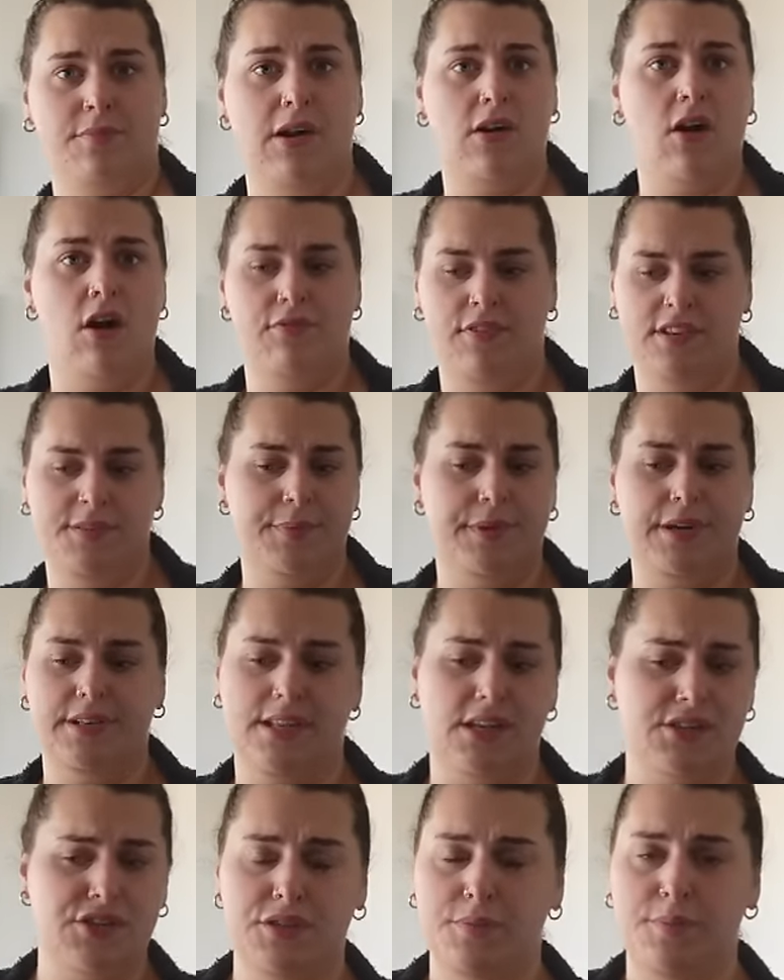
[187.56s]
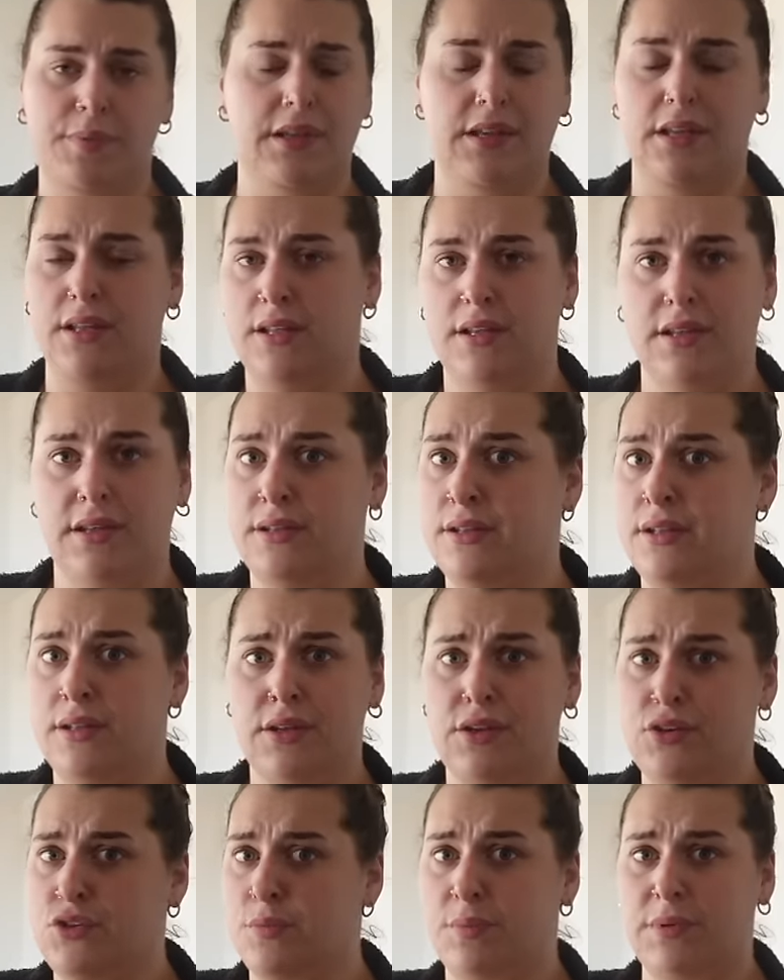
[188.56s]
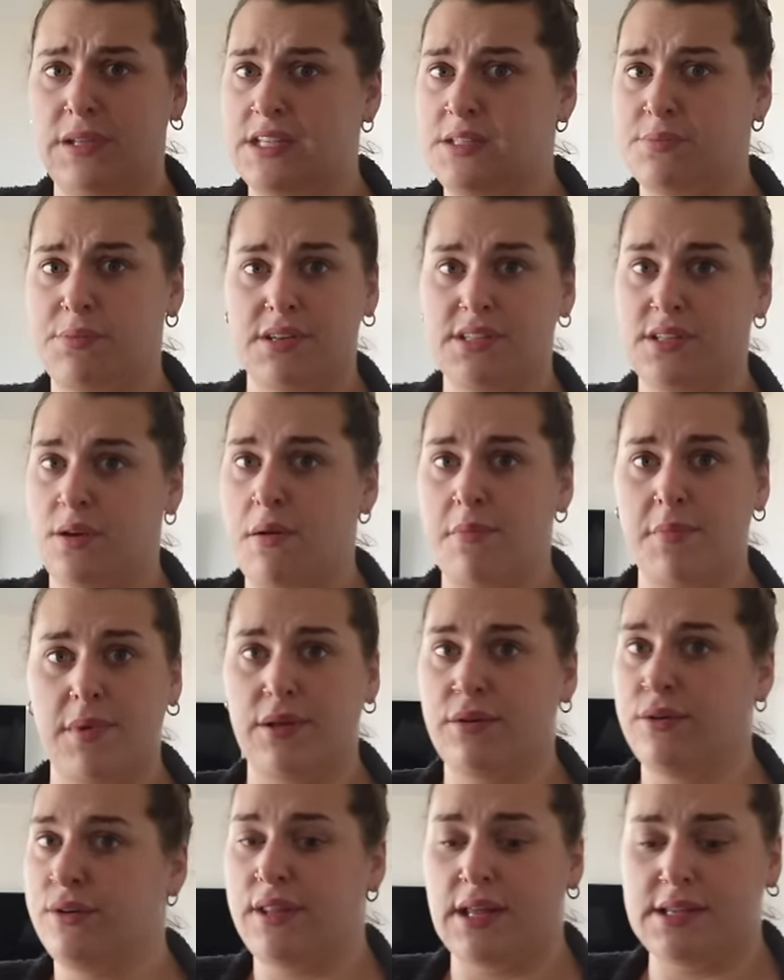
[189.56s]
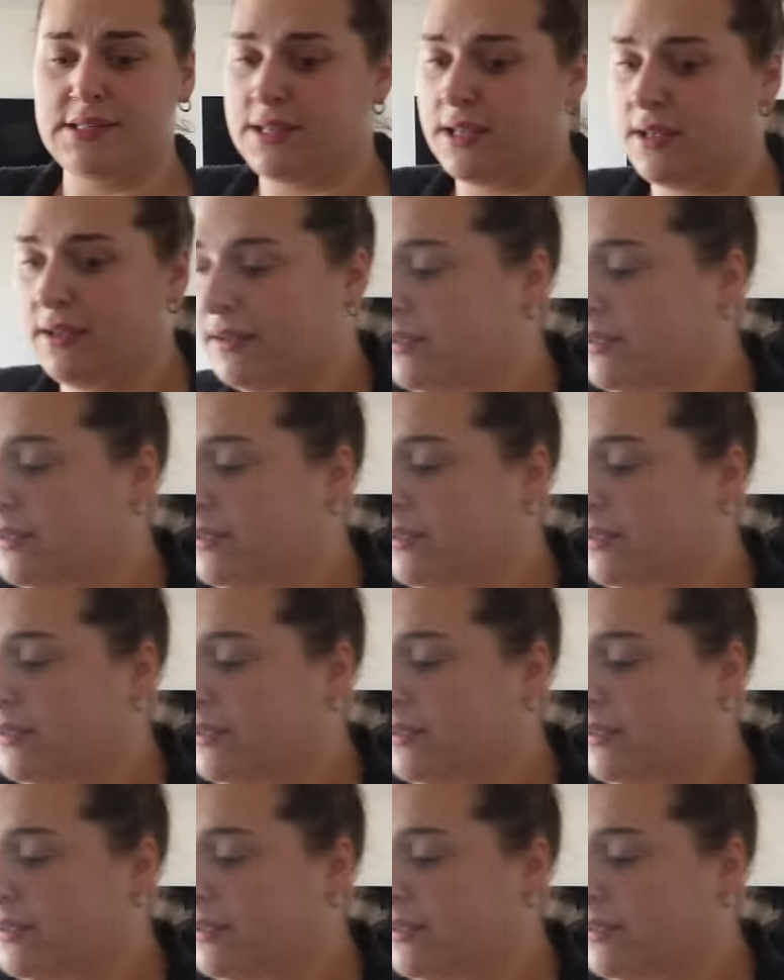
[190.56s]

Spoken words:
my coffee because I'd just be double espresso and milk, that's it.